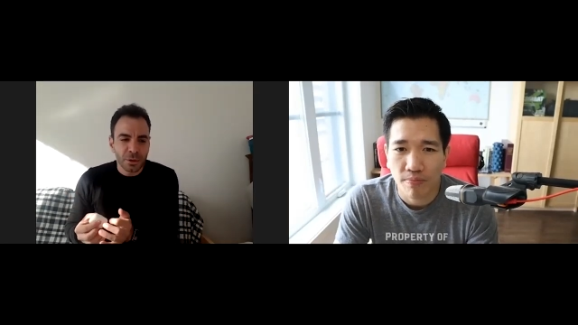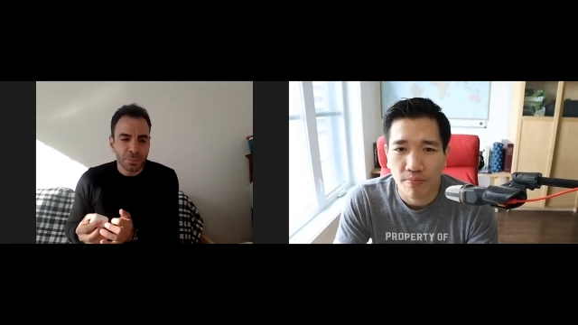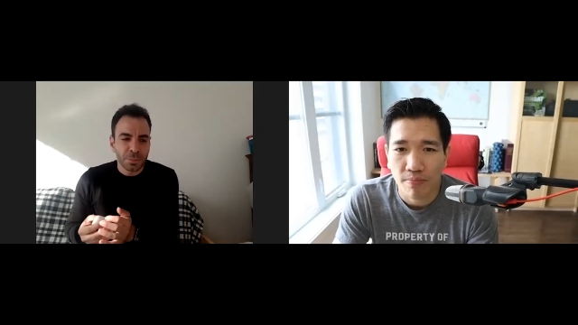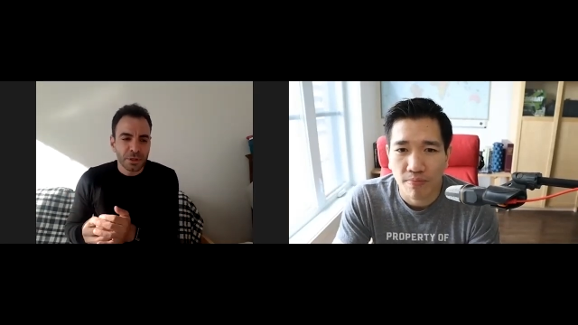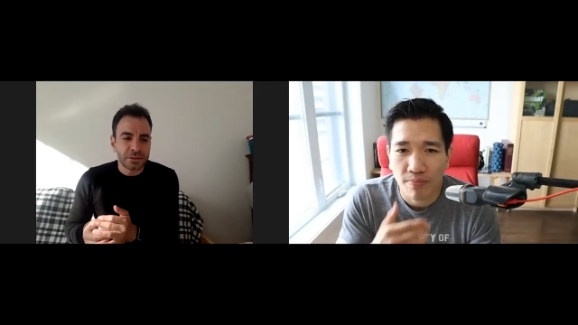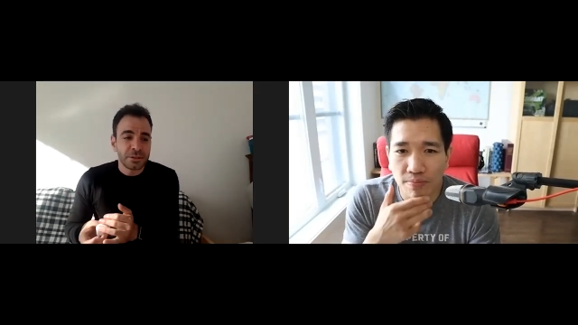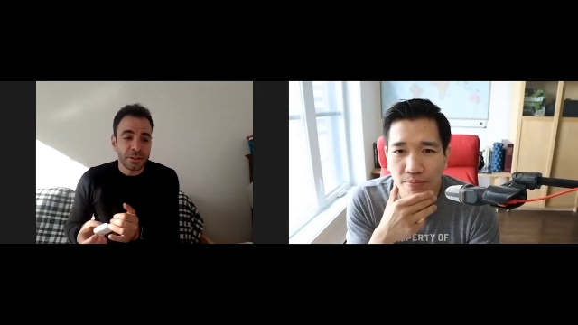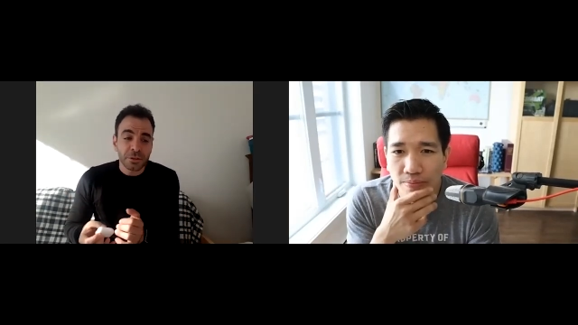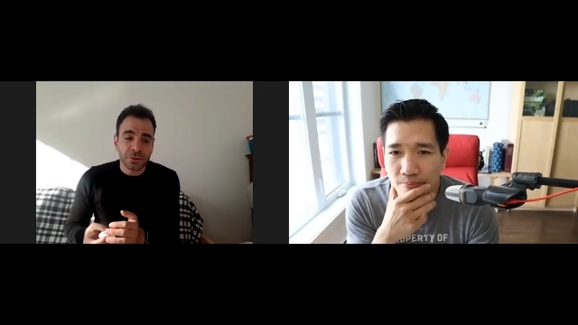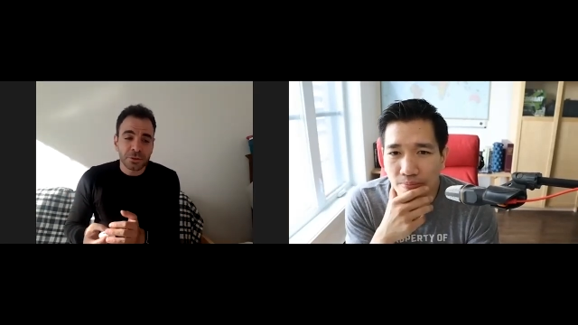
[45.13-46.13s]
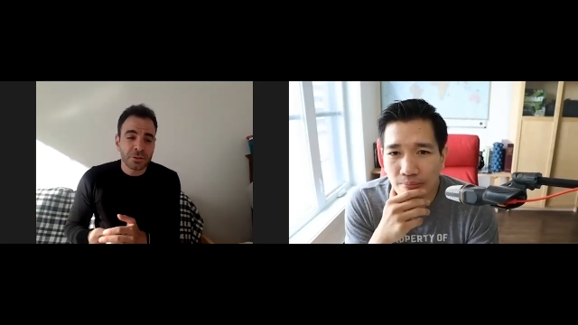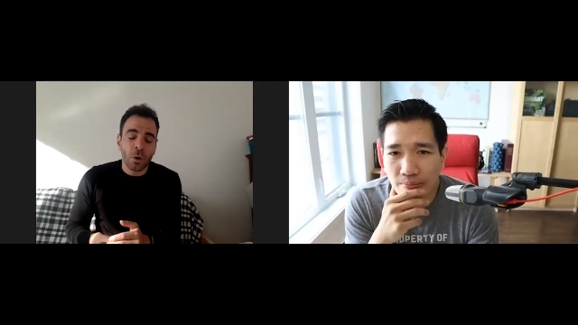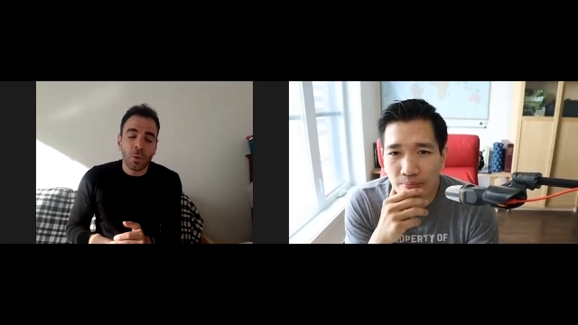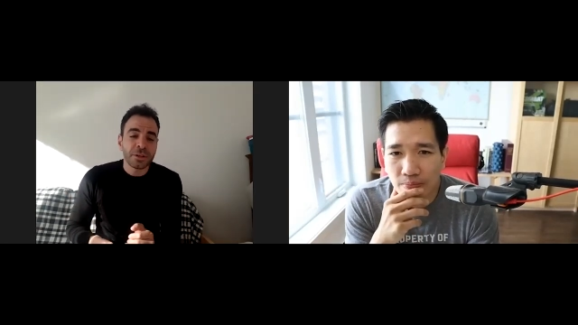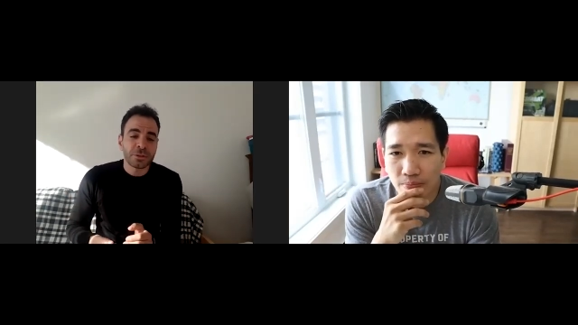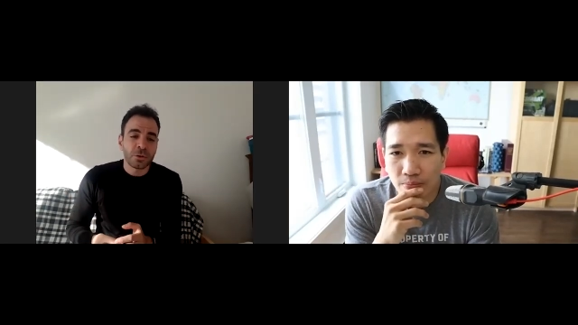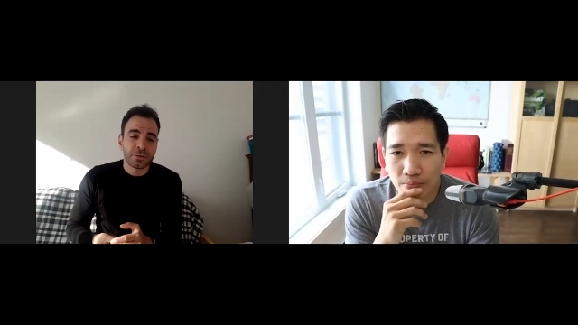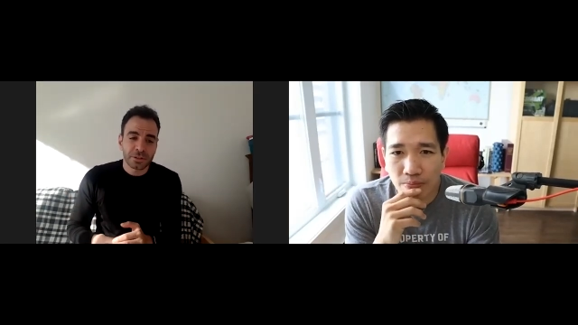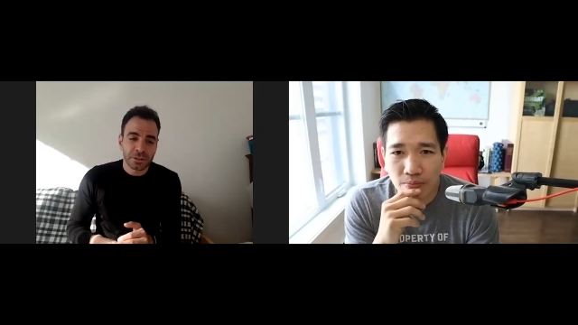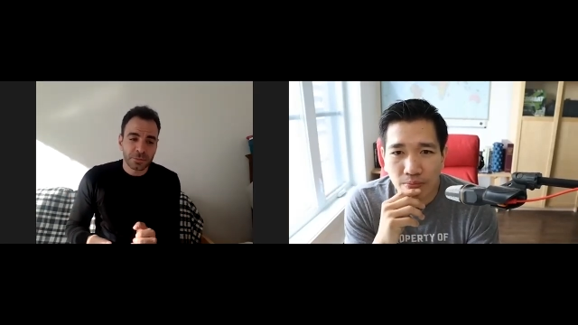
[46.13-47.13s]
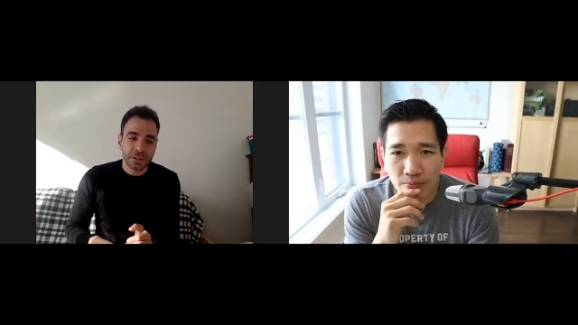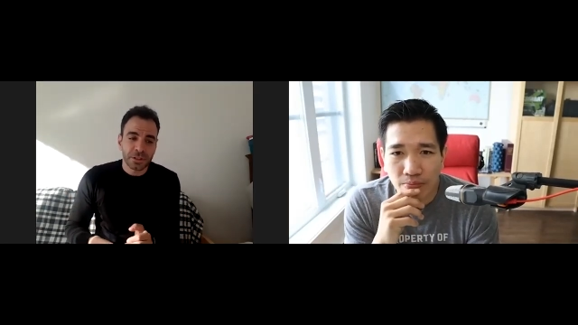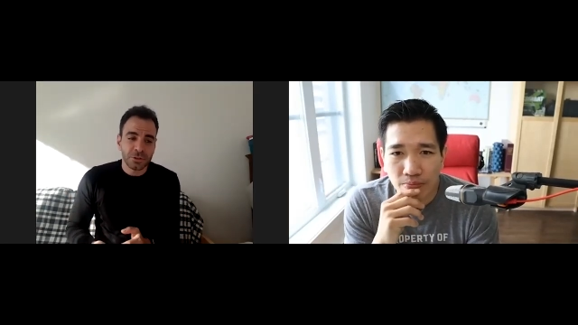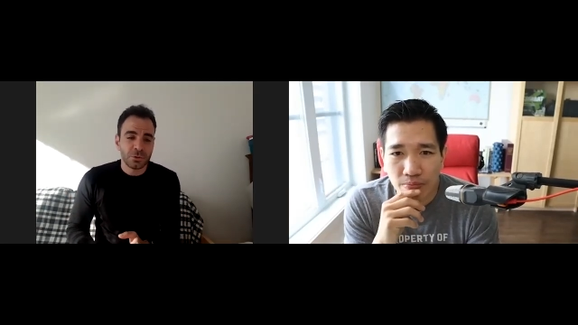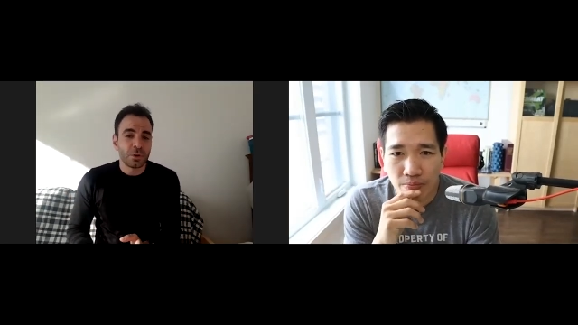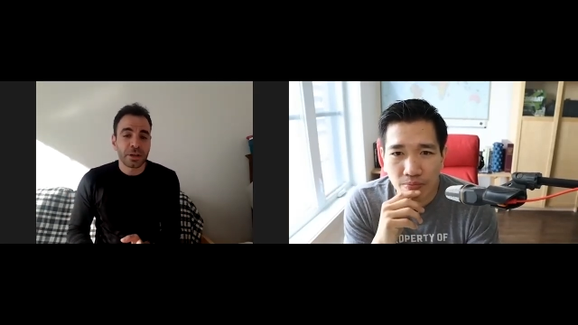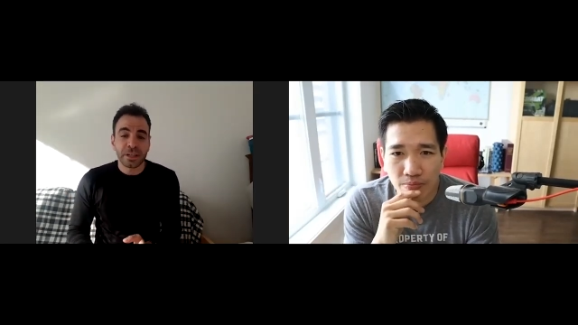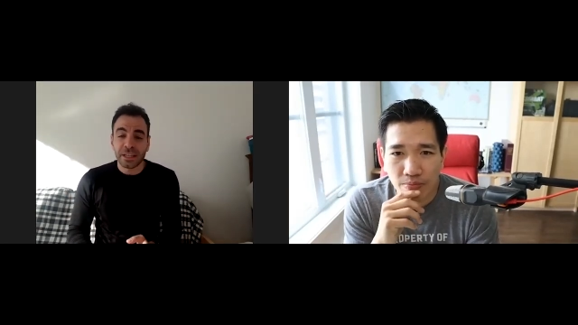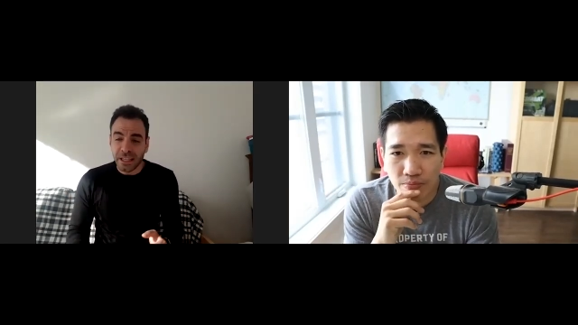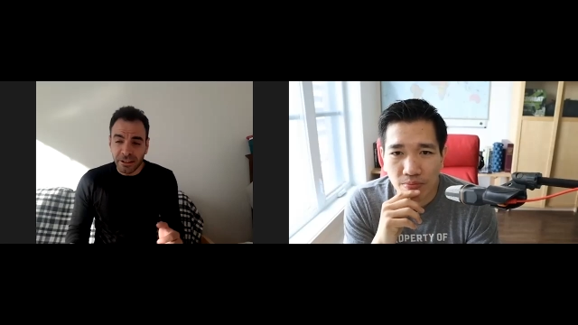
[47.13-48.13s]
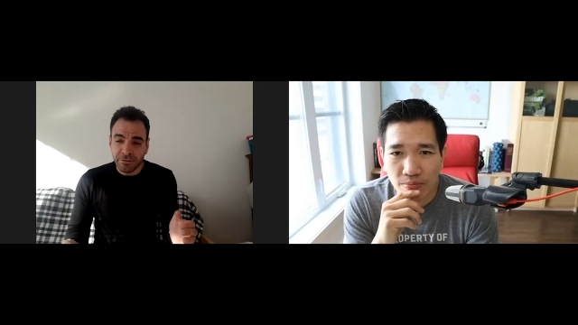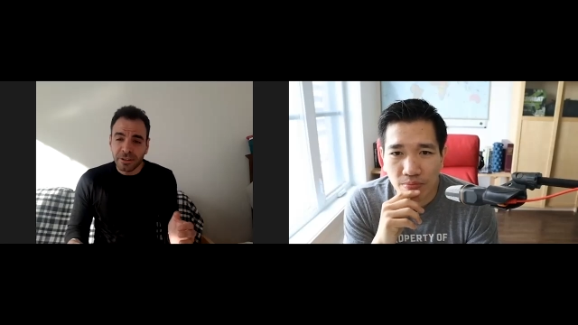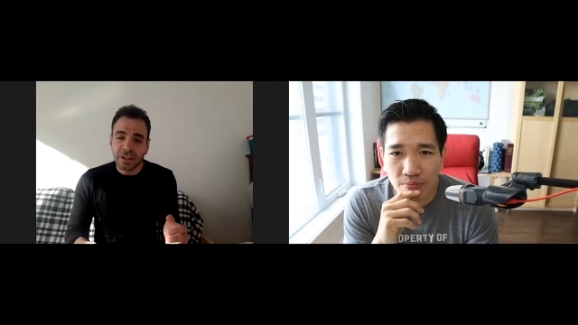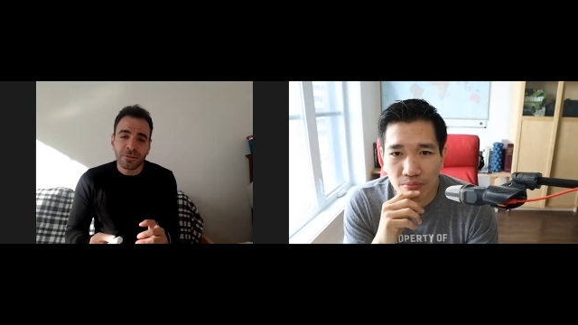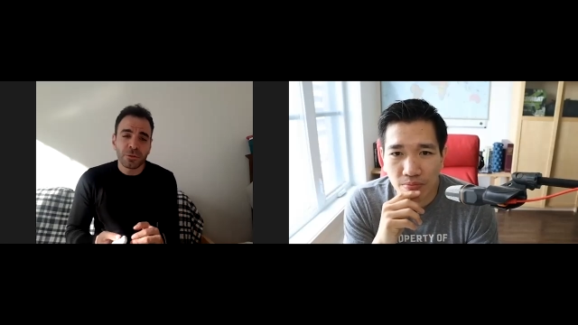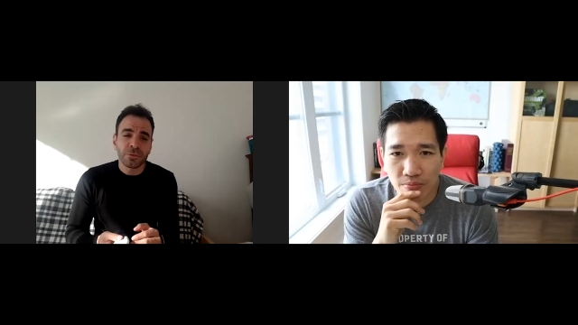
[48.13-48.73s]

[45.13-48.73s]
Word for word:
Speaker 1: but yeah, you can always go for something in judo. Like even if you